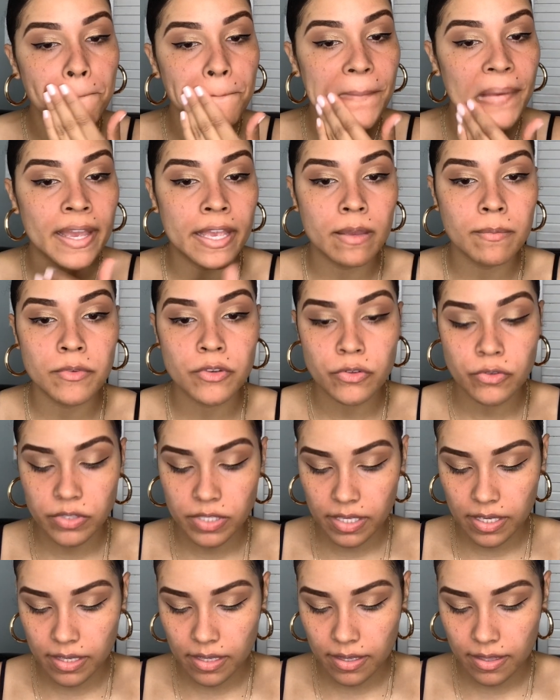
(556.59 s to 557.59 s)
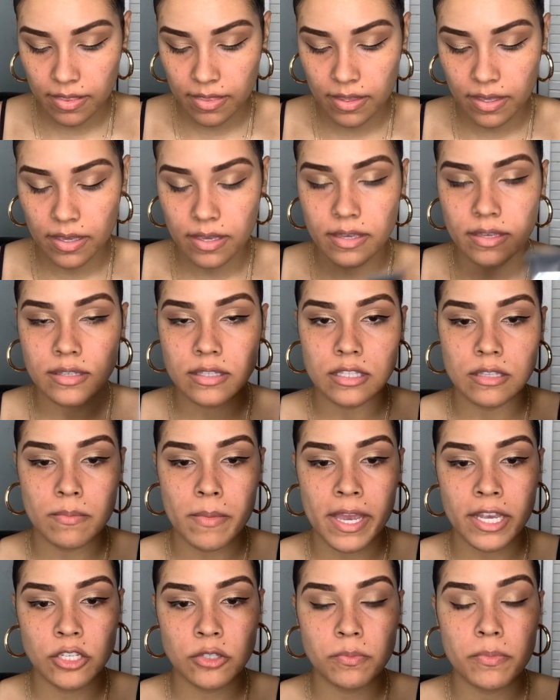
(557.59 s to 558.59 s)
I am using the
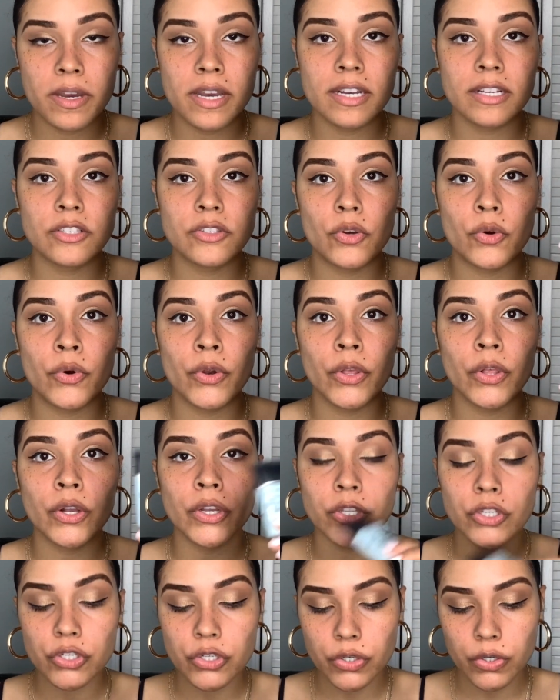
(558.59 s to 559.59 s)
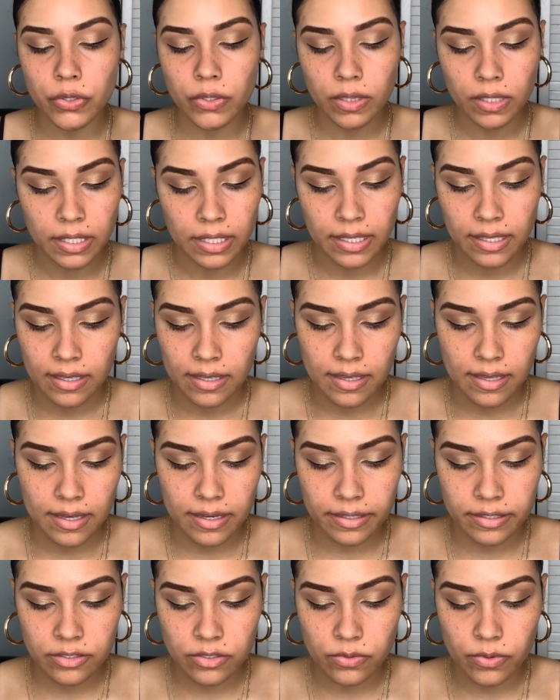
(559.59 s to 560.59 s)
Smashbox oil control.
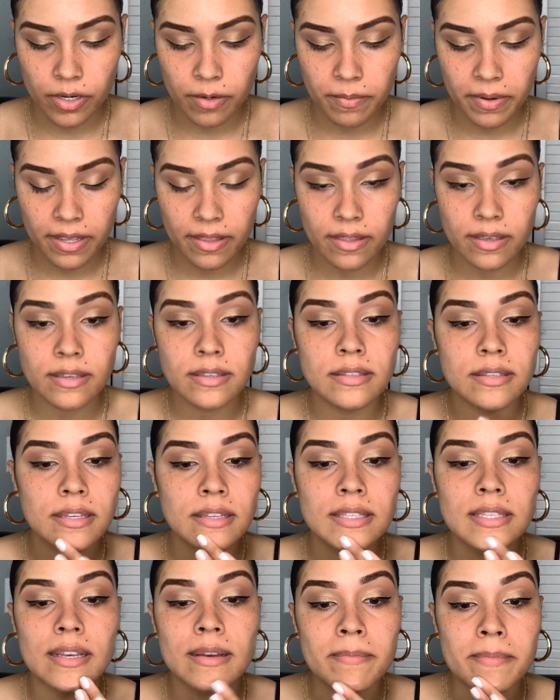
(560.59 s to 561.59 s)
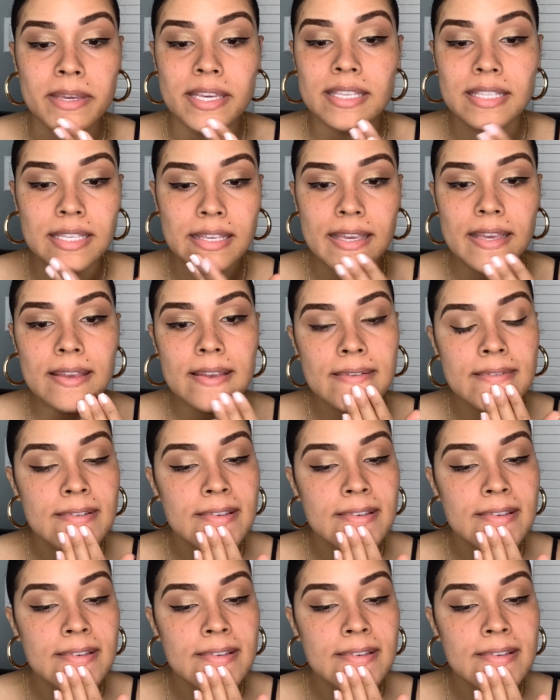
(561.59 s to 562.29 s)
I swear by this, it's amazing.